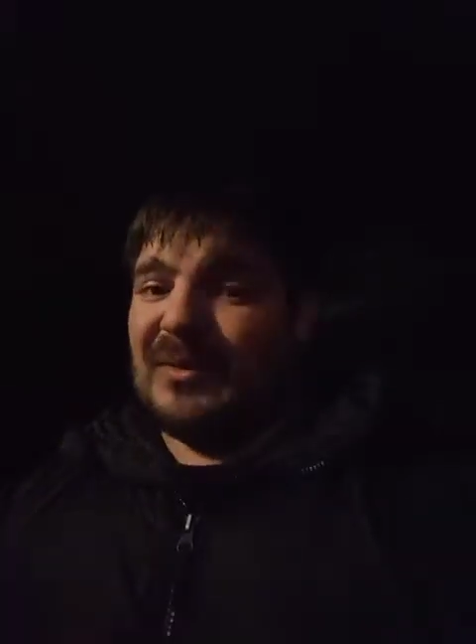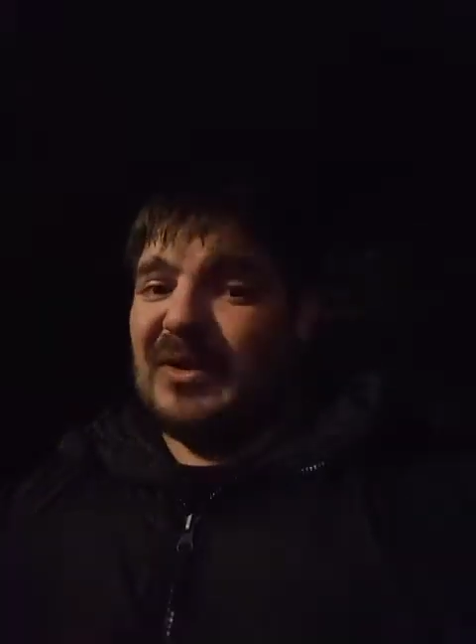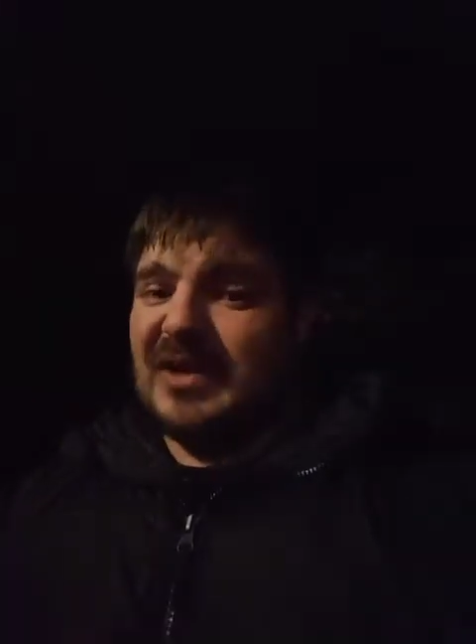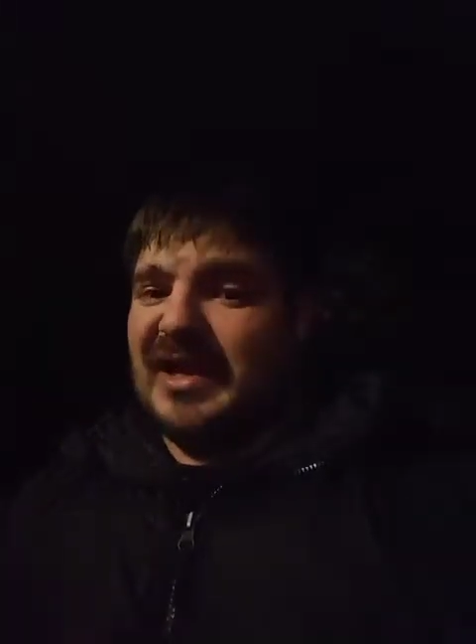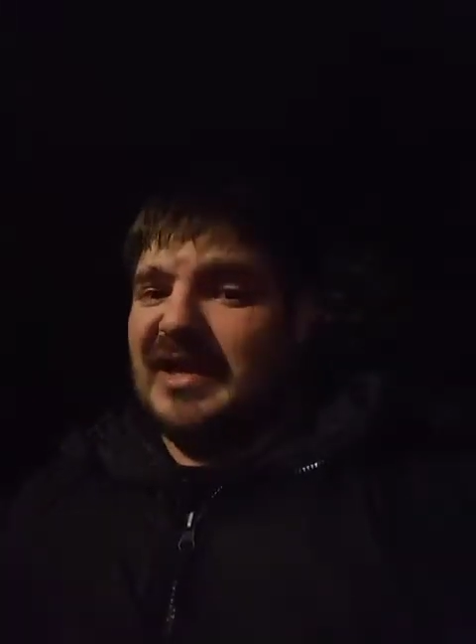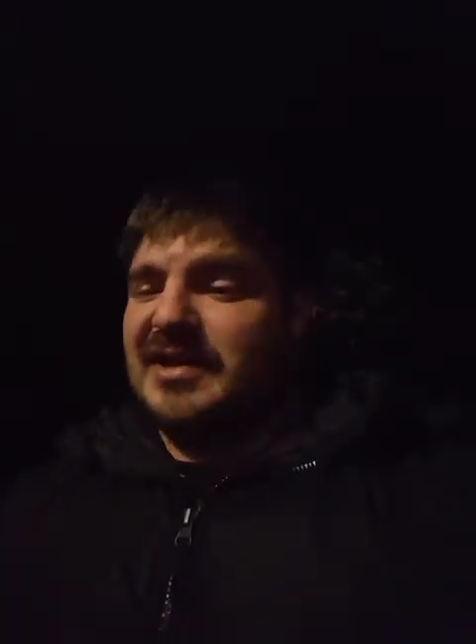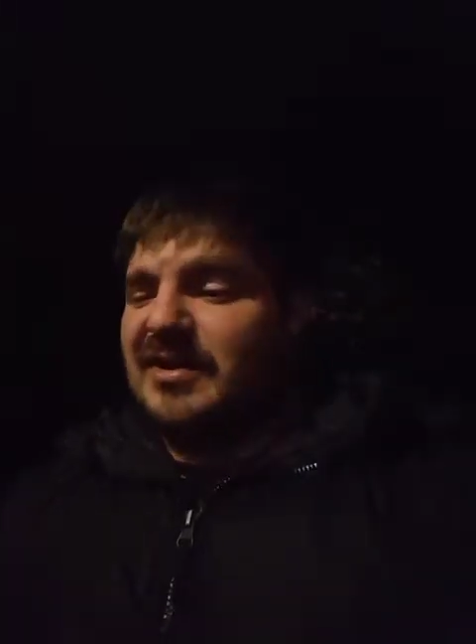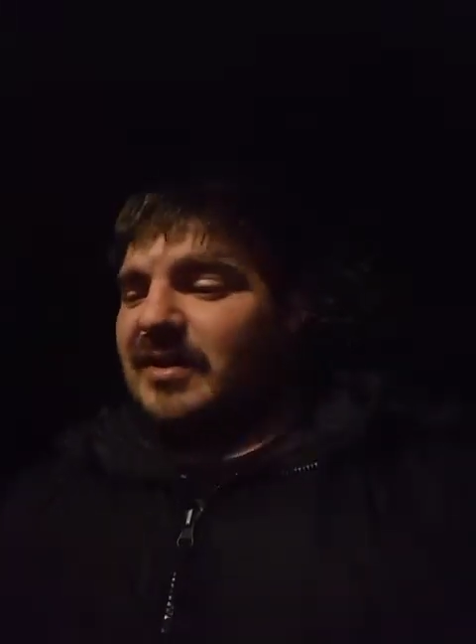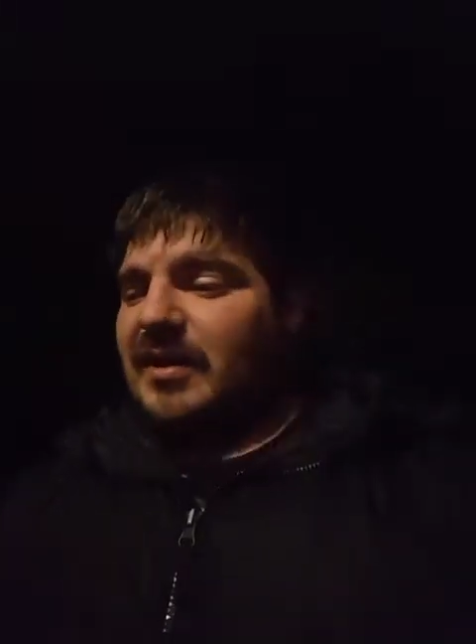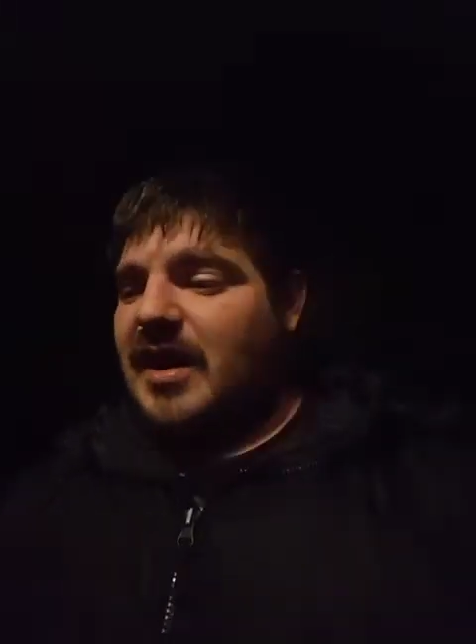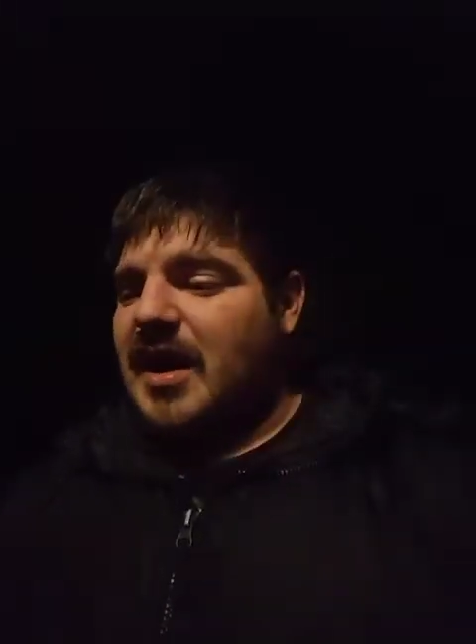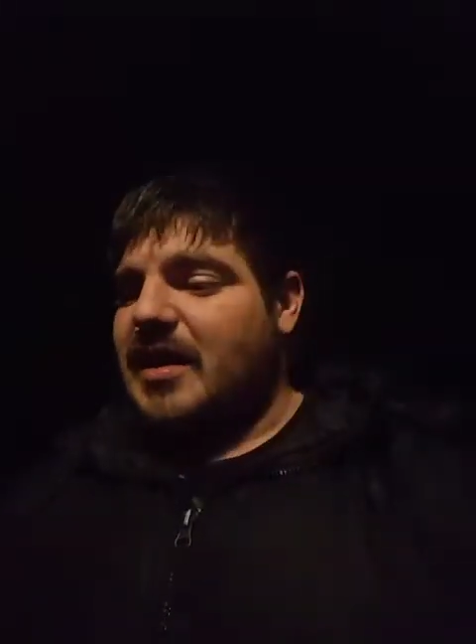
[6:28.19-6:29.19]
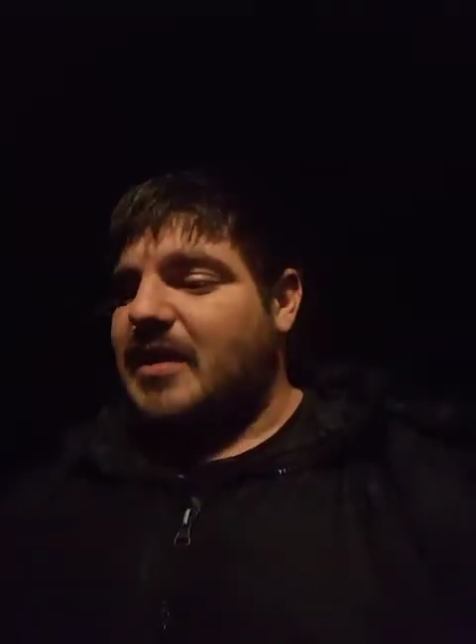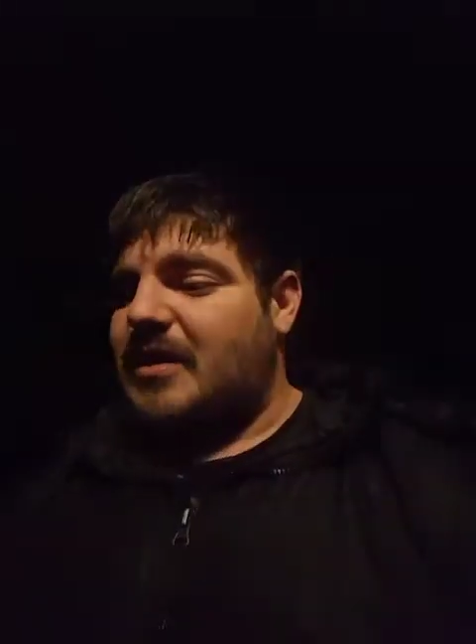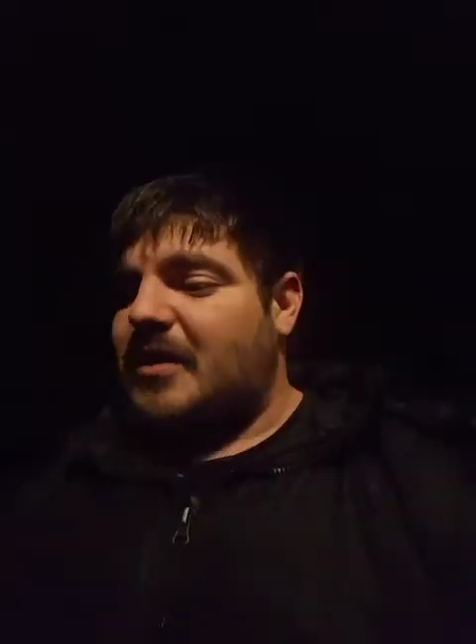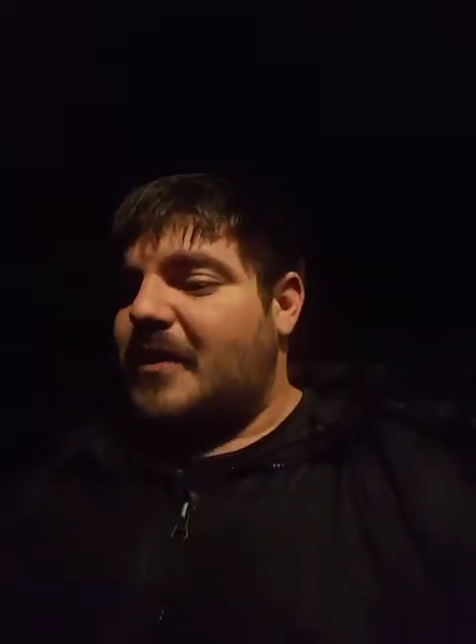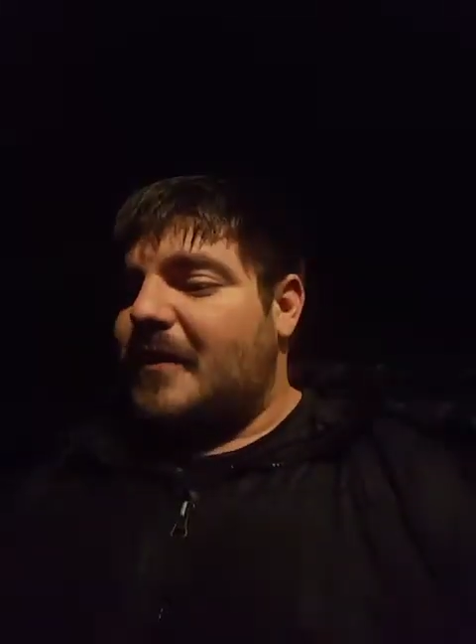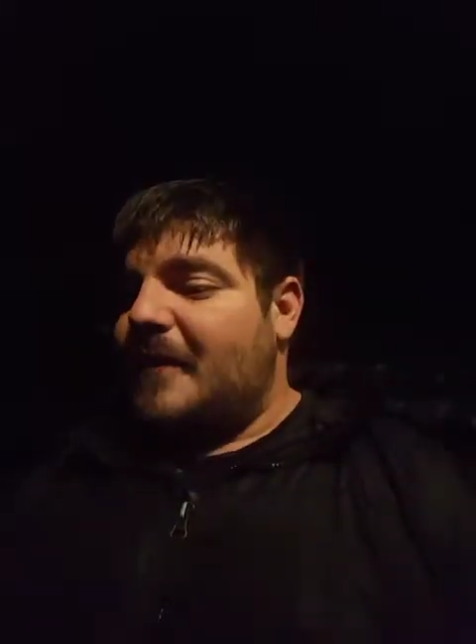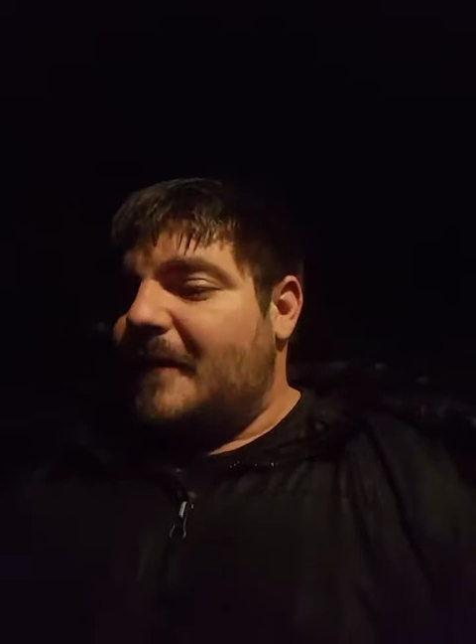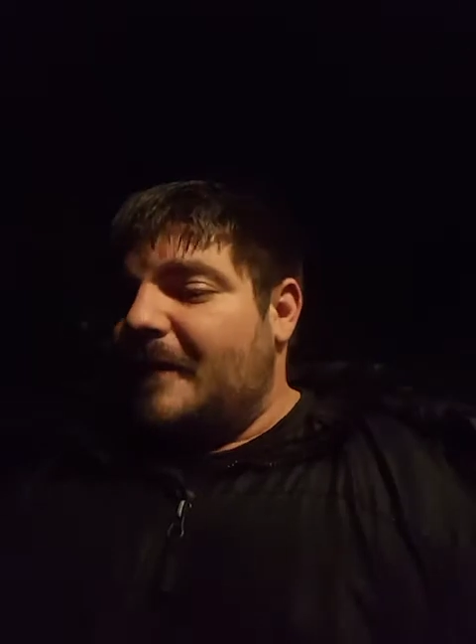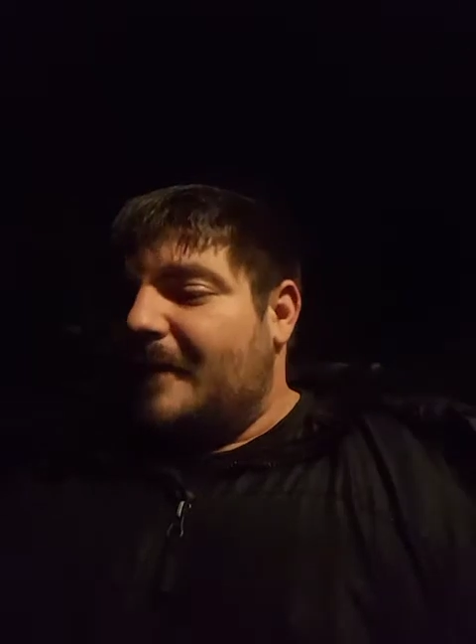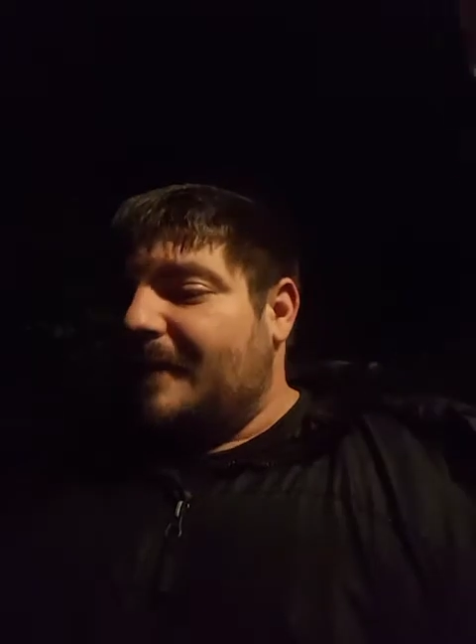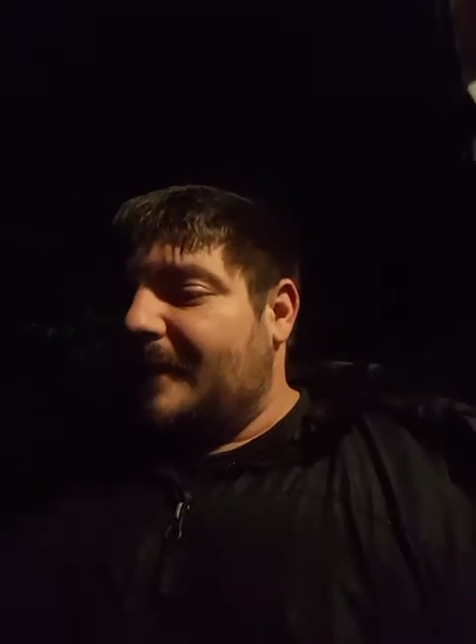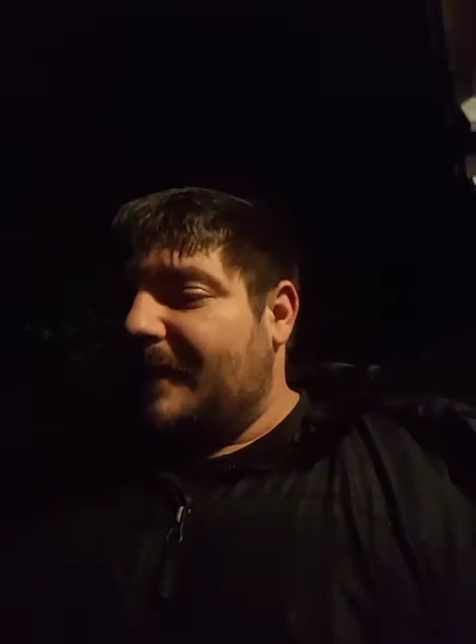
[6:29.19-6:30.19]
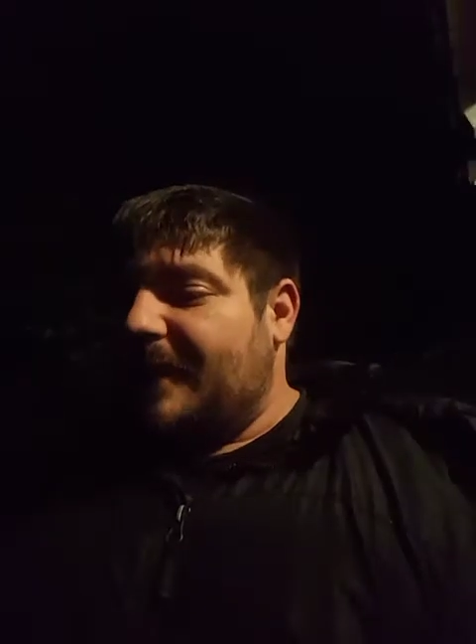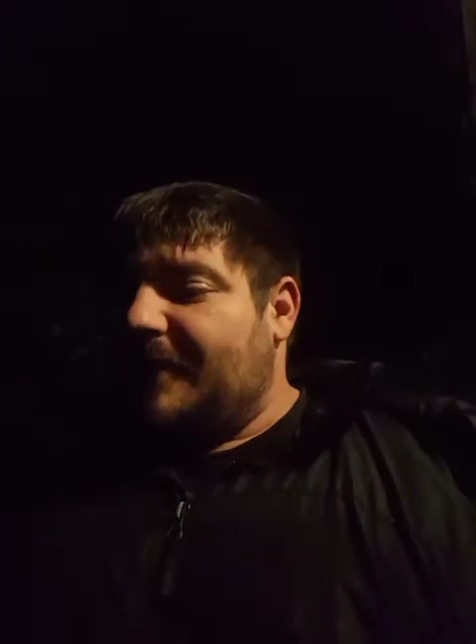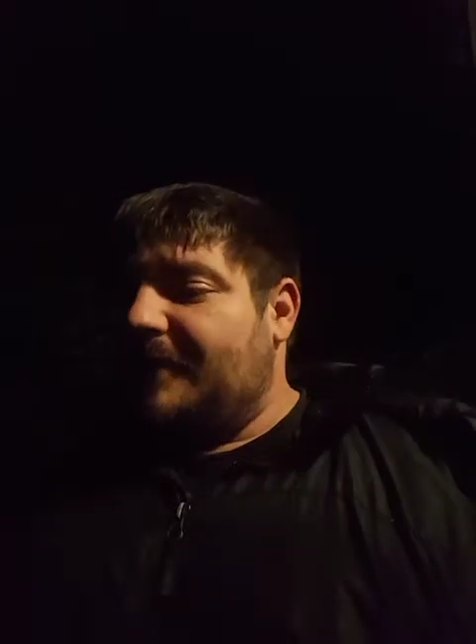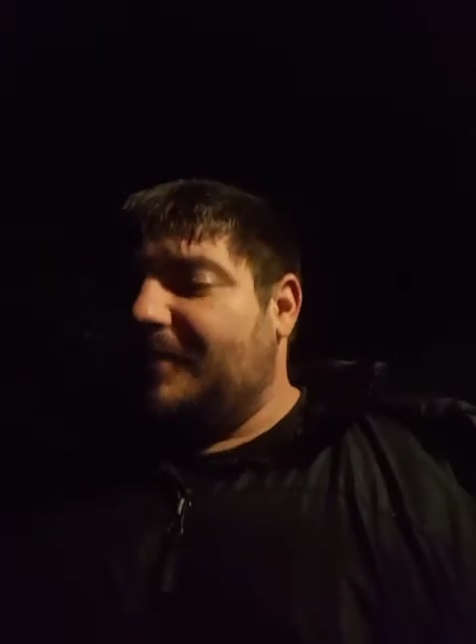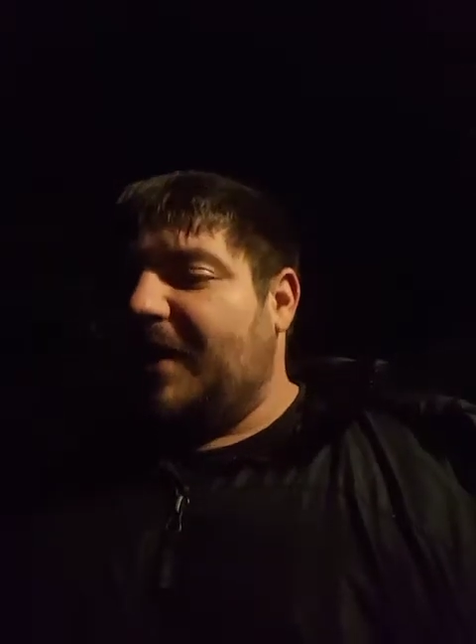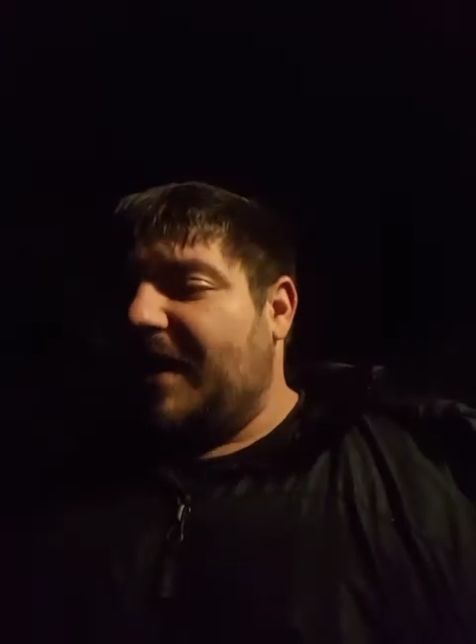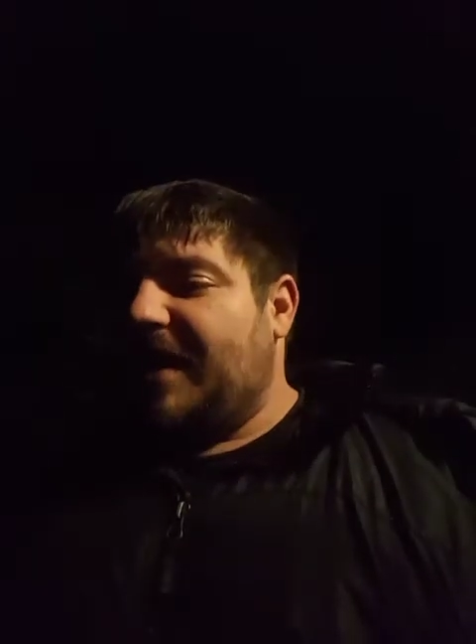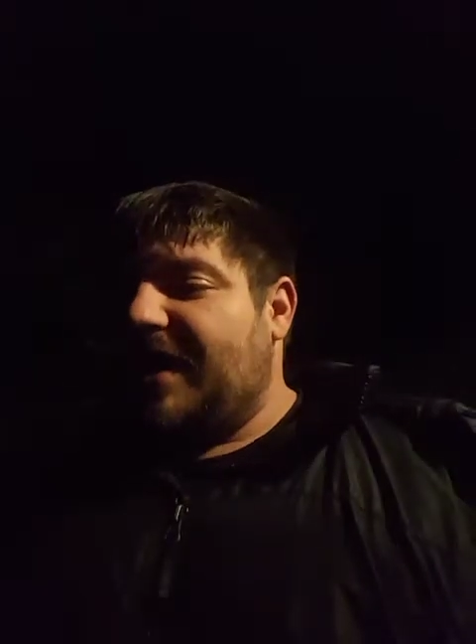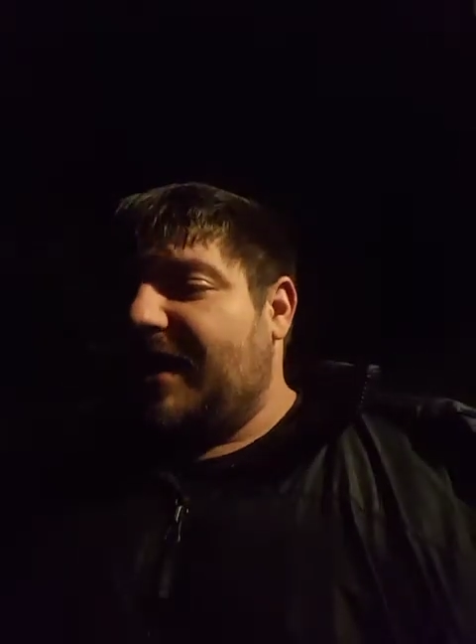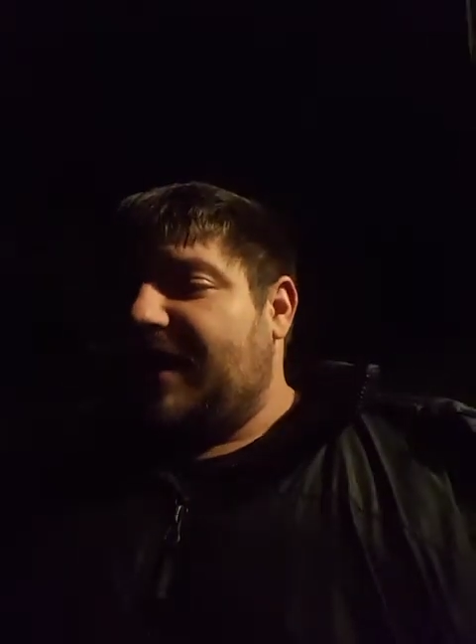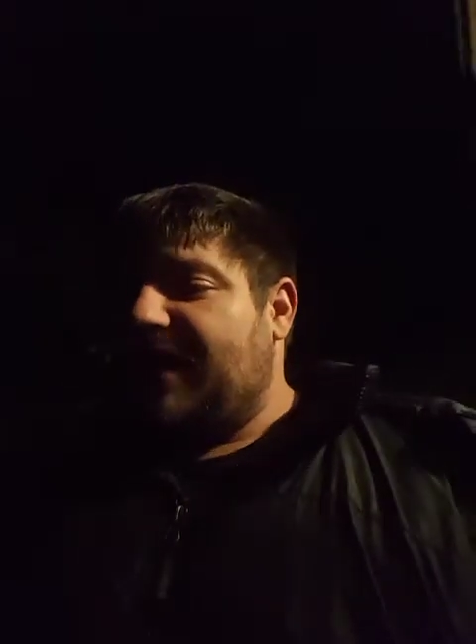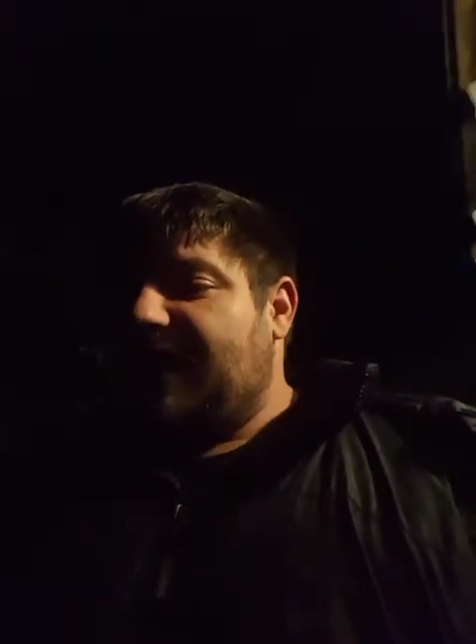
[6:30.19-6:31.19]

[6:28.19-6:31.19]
looking at the clock. But